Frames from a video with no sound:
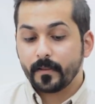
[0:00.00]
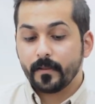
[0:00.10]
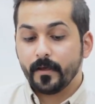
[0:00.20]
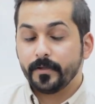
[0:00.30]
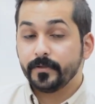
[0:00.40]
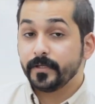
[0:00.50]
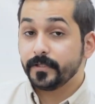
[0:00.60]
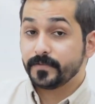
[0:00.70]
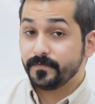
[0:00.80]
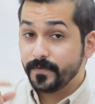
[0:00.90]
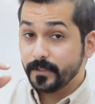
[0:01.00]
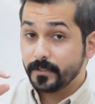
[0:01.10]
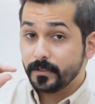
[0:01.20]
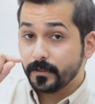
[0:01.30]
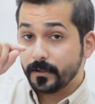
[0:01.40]
and it's
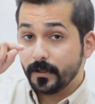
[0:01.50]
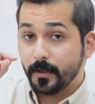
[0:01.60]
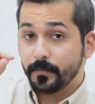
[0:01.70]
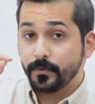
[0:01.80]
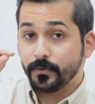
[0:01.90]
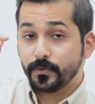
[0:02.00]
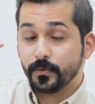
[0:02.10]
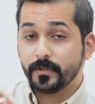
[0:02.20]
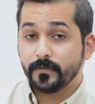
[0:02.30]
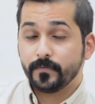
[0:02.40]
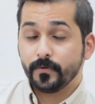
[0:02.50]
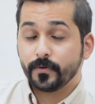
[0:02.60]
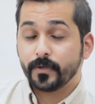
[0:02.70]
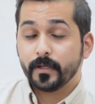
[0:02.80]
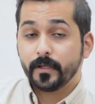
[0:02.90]
fit up to
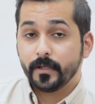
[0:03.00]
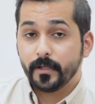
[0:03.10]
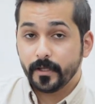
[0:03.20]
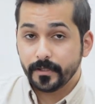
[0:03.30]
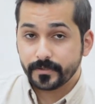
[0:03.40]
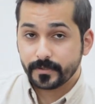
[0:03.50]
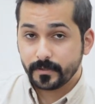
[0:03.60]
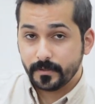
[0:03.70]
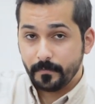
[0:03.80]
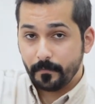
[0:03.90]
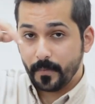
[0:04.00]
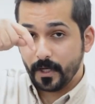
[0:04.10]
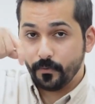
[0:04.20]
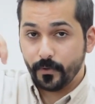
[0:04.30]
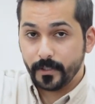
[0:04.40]
24-inch
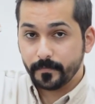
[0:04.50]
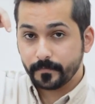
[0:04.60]
manway.